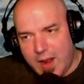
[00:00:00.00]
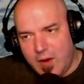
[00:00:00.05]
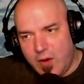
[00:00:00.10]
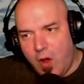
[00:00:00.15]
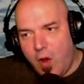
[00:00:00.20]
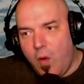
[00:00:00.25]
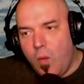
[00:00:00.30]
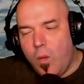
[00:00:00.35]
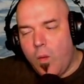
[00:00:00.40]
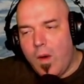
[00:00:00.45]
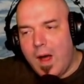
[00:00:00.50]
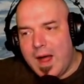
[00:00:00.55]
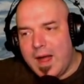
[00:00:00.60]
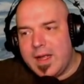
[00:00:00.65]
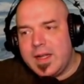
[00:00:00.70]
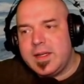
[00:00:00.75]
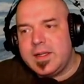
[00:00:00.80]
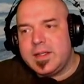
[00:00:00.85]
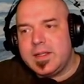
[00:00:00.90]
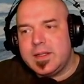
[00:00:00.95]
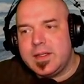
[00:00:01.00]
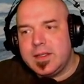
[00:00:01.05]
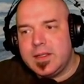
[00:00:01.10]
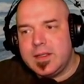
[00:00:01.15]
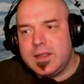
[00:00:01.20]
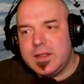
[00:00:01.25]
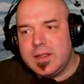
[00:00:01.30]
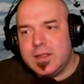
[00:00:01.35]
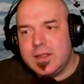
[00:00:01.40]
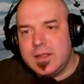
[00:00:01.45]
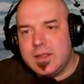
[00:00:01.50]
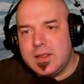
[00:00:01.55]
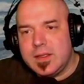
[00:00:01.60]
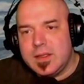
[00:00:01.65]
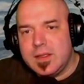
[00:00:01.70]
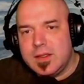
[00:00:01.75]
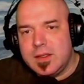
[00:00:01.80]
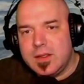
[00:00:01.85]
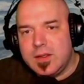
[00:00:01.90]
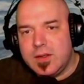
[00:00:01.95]
I don't want
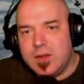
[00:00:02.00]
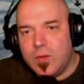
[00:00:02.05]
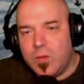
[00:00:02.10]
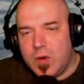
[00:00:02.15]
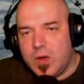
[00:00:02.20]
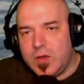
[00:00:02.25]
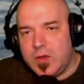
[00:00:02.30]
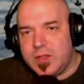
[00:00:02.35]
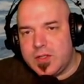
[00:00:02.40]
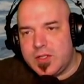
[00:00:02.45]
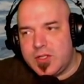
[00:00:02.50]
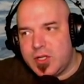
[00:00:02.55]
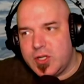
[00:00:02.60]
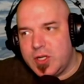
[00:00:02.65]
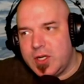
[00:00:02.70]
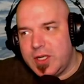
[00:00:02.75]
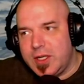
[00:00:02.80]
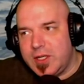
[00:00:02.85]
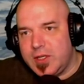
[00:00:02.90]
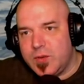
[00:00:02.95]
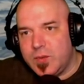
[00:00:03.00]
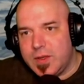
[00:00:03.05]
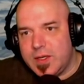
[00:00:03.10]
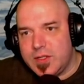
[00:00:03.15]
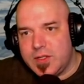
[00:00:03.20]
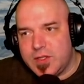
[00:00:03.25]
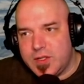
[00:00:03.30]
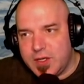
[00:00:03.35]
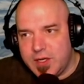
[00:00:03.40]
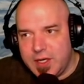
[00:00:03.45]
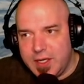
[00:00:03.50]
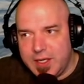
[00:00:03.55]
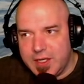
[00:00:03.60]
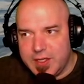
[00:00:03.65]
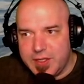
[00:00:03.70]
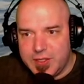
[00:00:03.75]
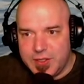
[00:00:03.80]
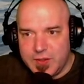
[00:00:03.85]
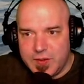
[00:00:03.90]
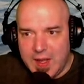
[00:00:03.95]
the world to turn into what it's turning
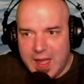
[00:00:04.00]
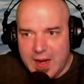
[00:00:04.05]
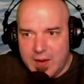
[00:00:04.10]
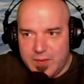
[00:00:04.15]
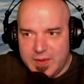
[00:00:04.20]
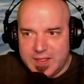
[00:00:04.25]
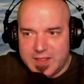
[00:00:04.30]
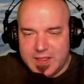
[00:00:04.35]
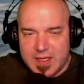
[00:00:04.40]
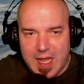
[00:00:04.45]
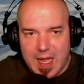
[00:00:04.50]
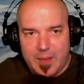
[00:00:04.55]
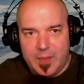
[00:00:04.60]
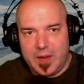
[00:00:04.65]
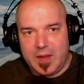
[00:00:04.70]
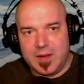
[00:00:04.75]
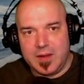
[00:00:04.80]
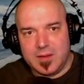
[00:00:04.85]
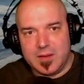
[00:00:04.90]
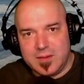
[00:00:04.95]
into. How do we stop it?